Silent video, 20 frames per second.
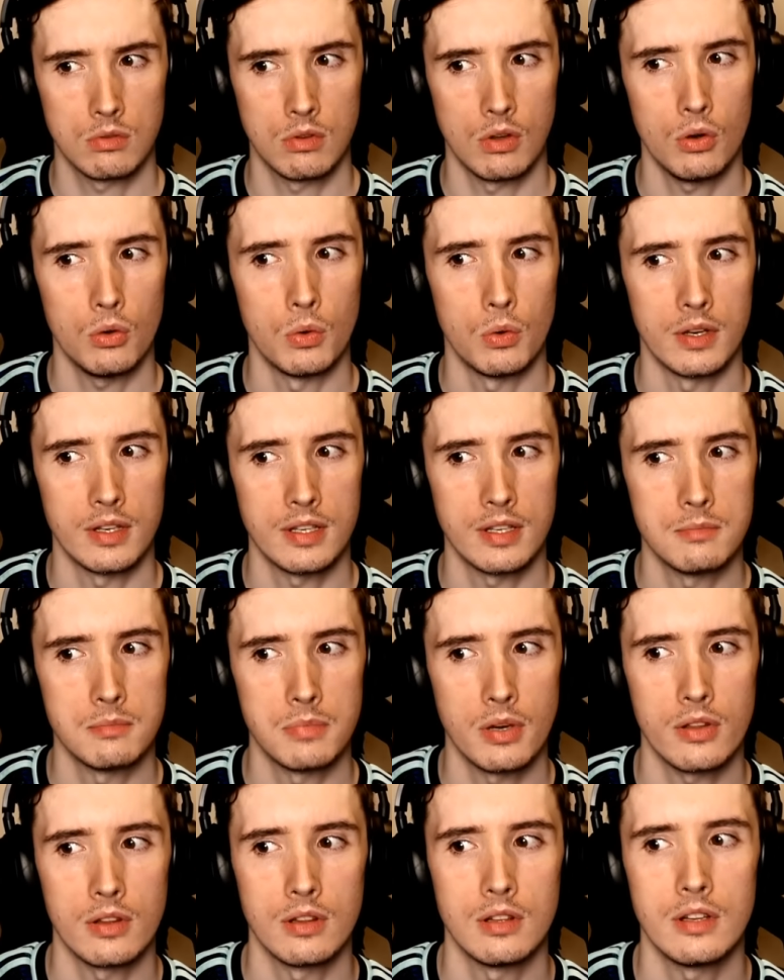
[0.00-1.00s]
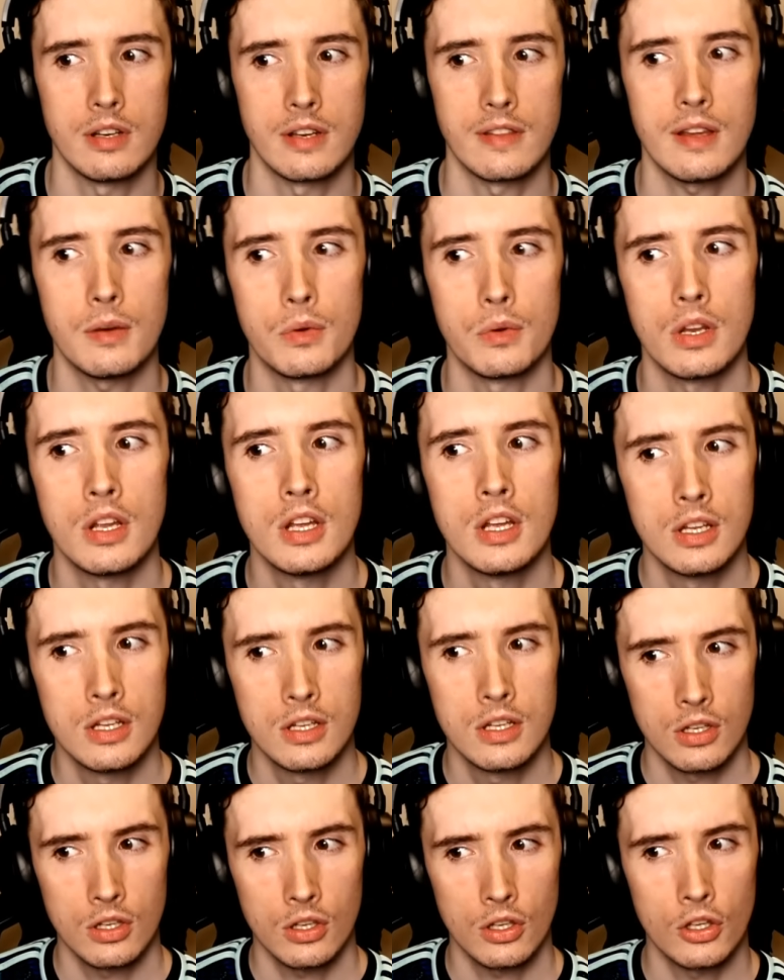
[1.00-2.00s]
Oh, I didn't bother learning that one.
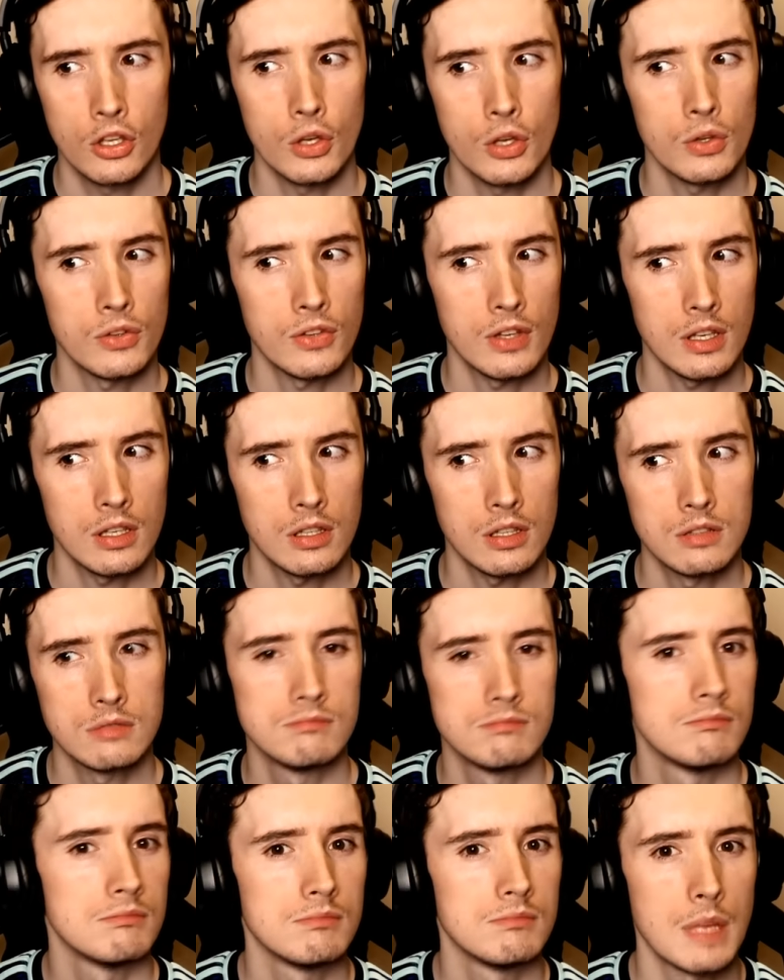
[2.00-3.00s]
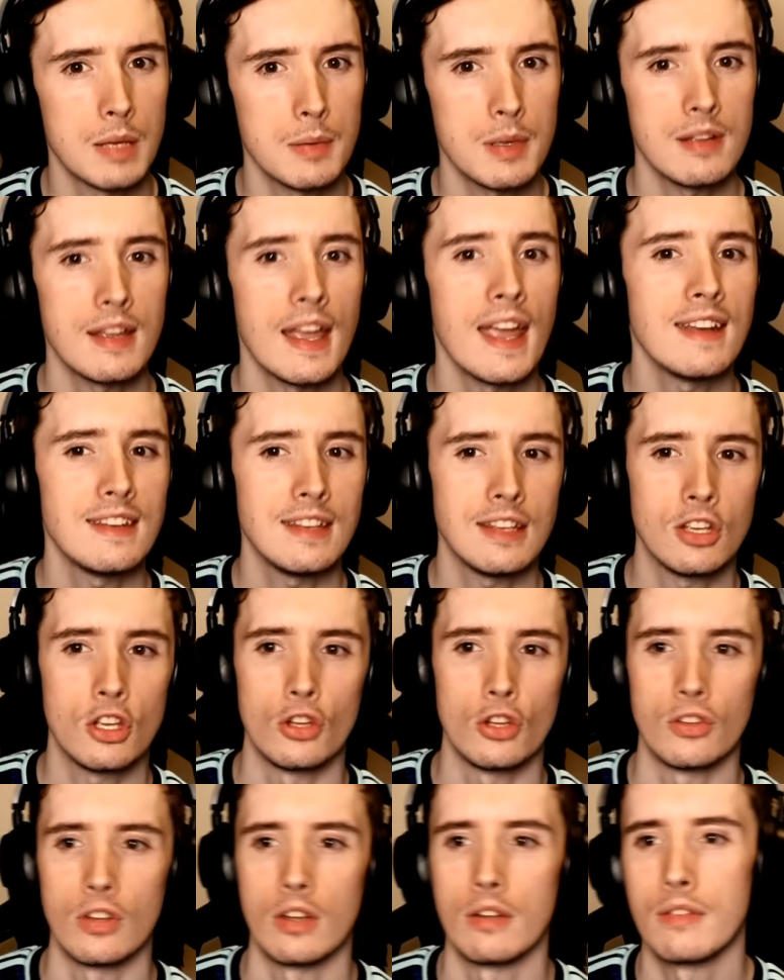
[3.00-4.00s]
Cuta, maybe AD
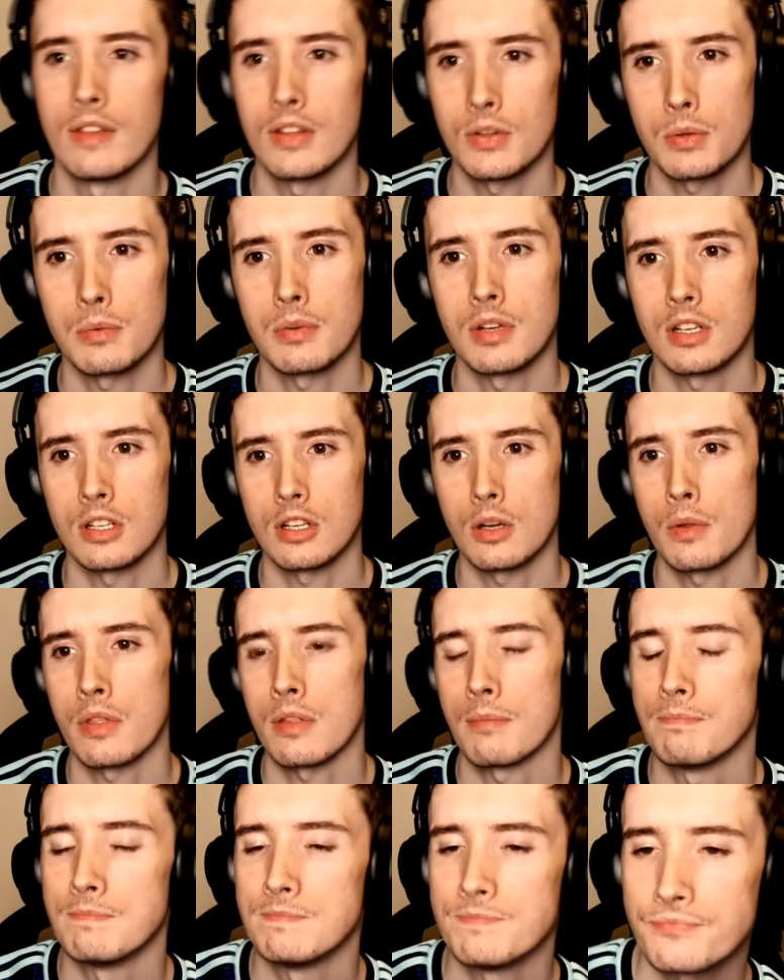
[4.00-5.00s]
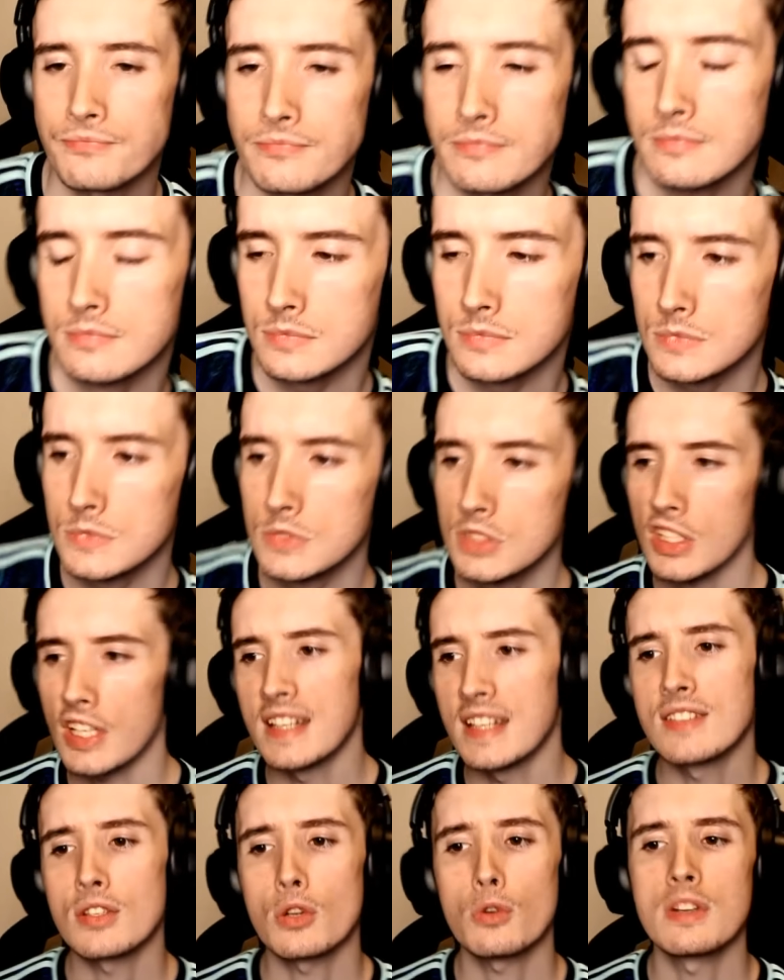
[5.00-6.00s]
Cuta. That's what I'm going to go with.
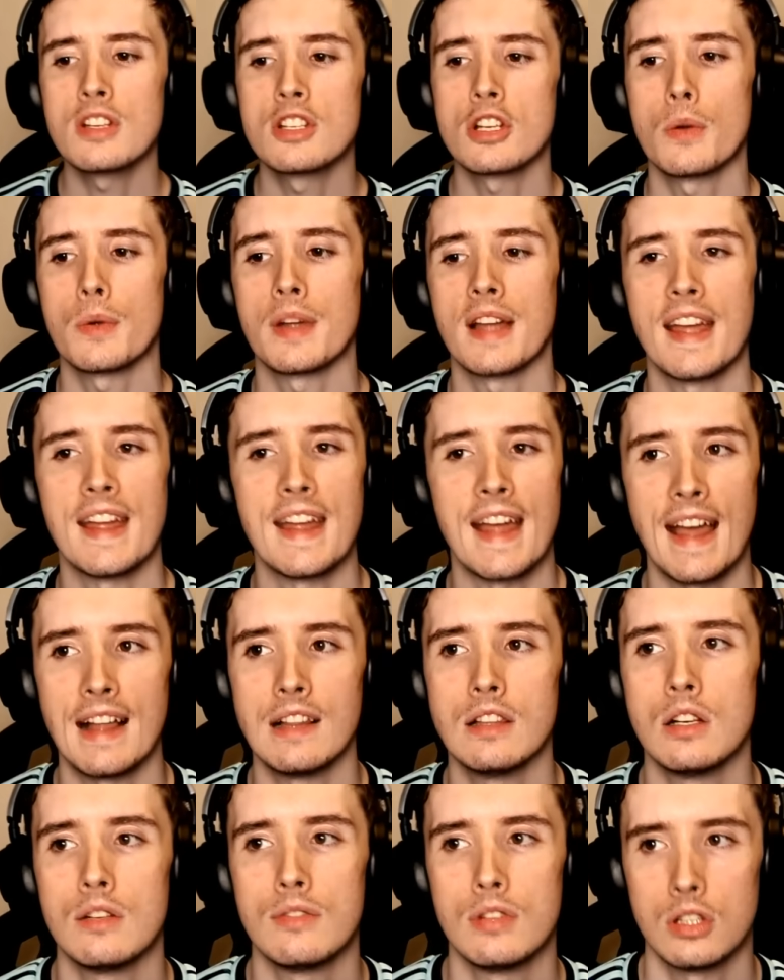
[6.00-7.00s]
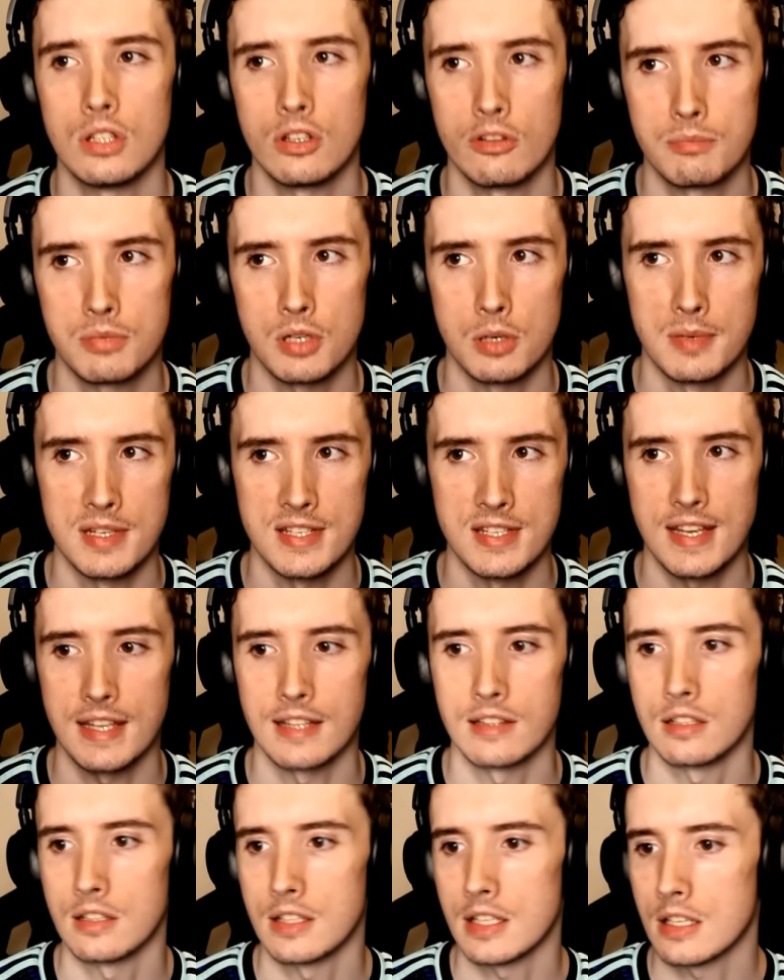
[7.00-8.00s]
And he's already showing a hell of a lot of promise
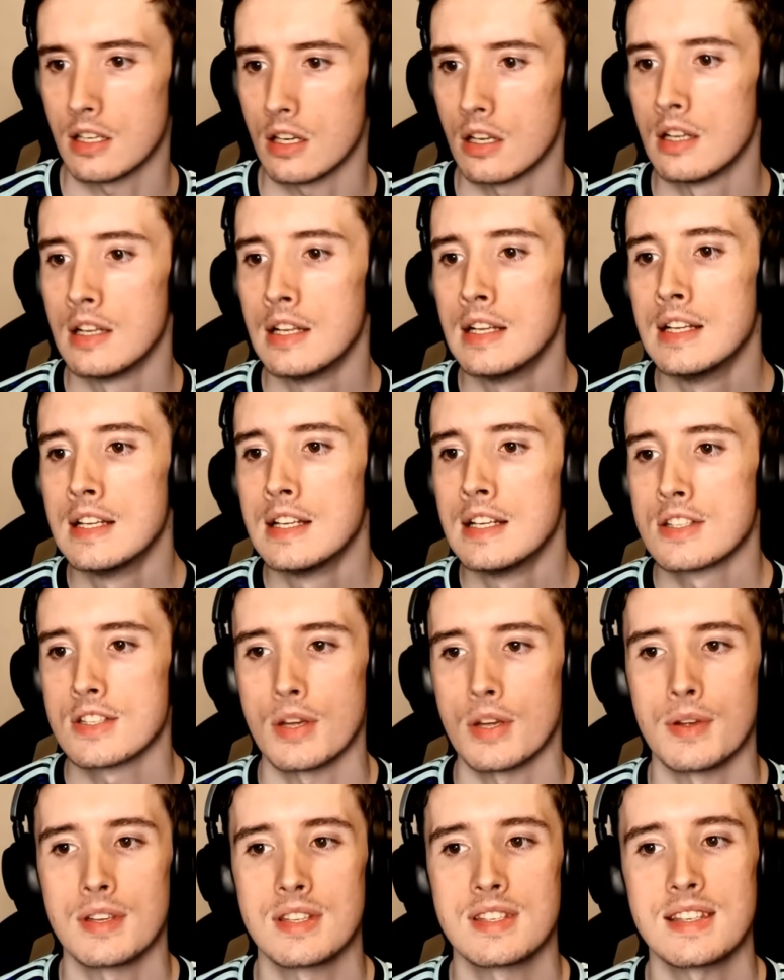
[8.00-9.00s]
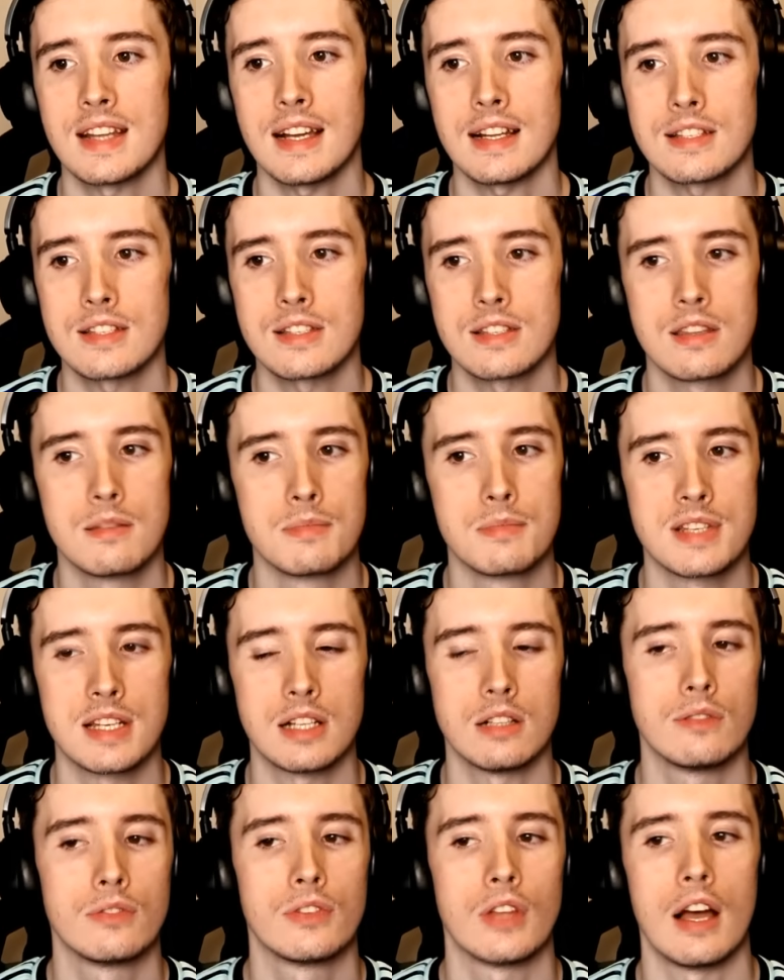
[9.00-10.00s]
in La Liga. So his stats
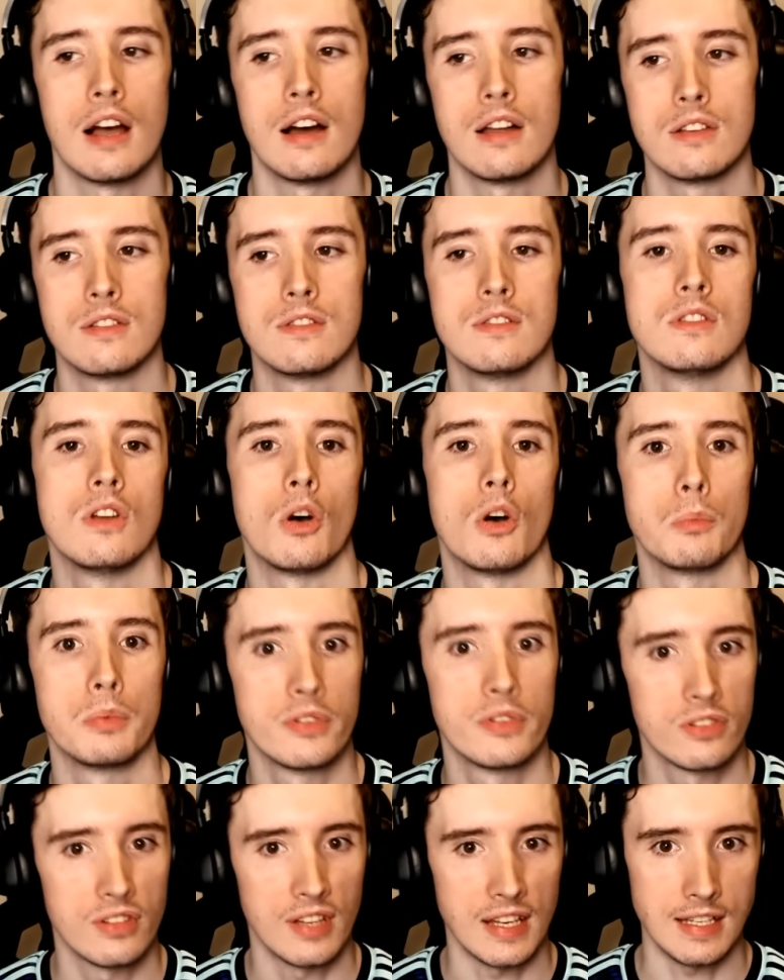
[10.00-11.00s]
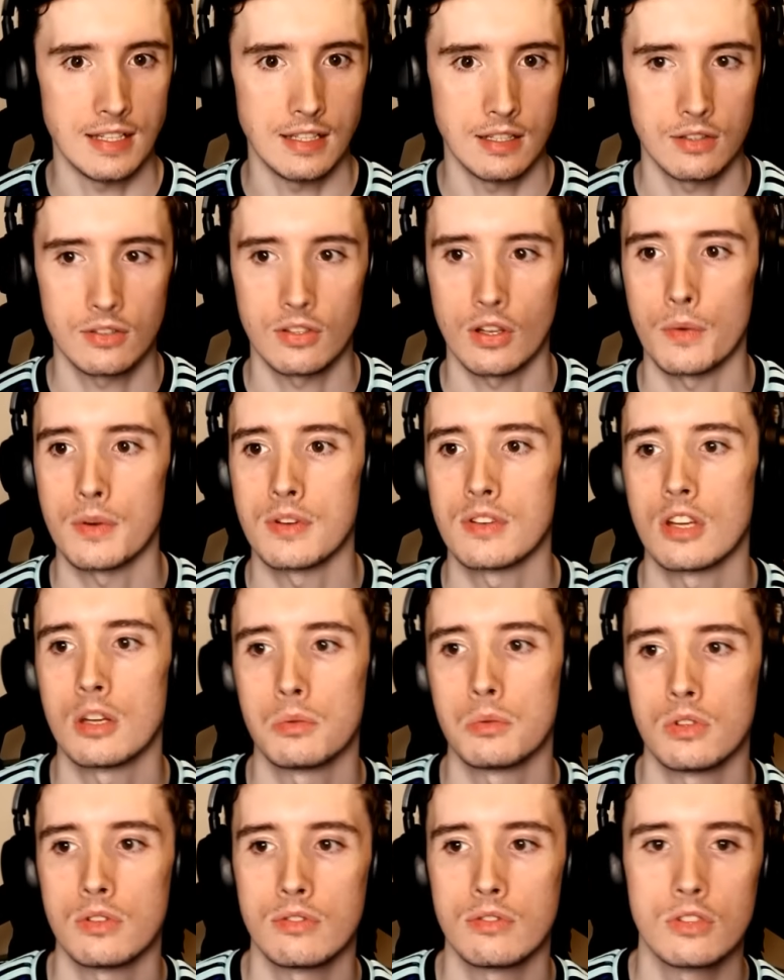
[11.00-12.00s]
themselves aren't obscene. So in
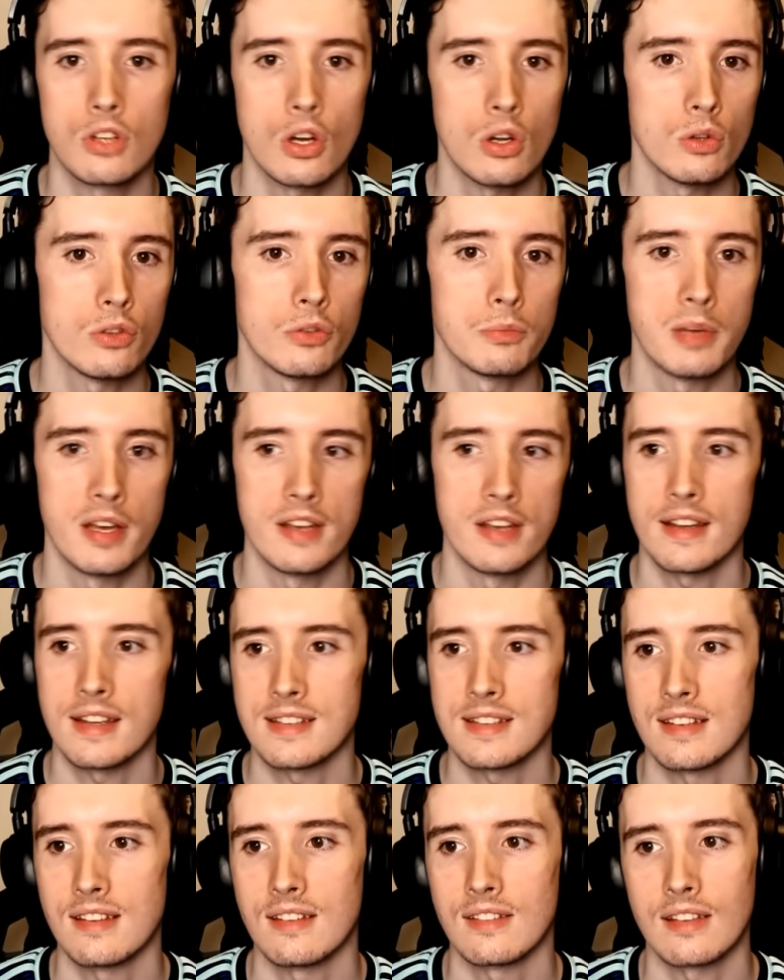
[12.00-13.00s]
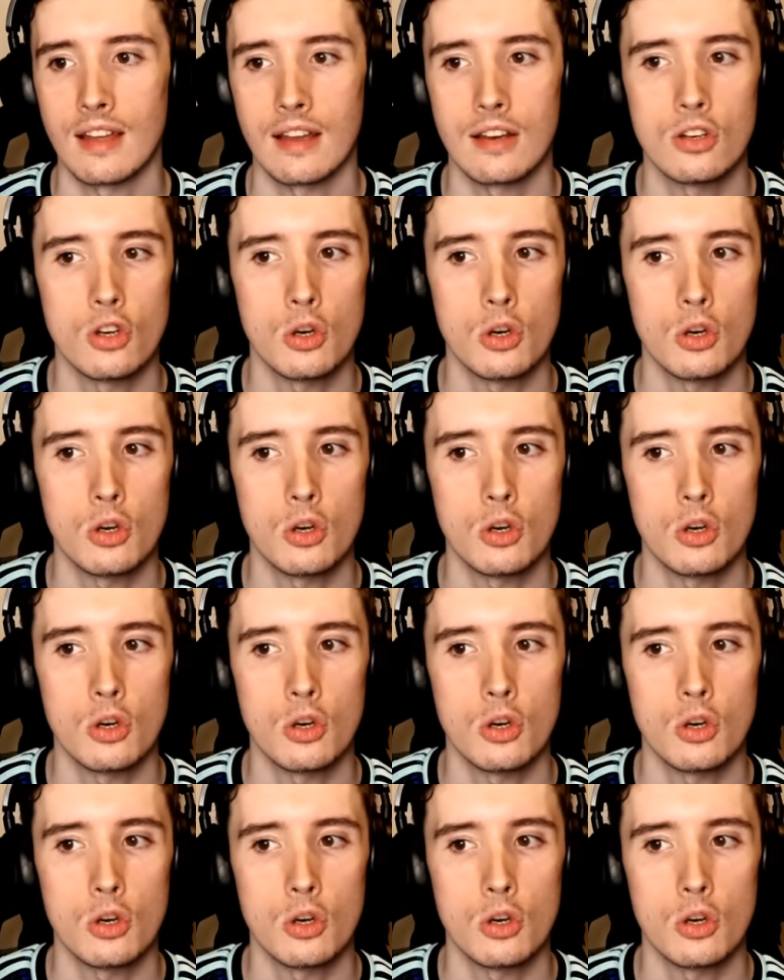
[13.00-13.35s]
terms of goals per 90, he's getting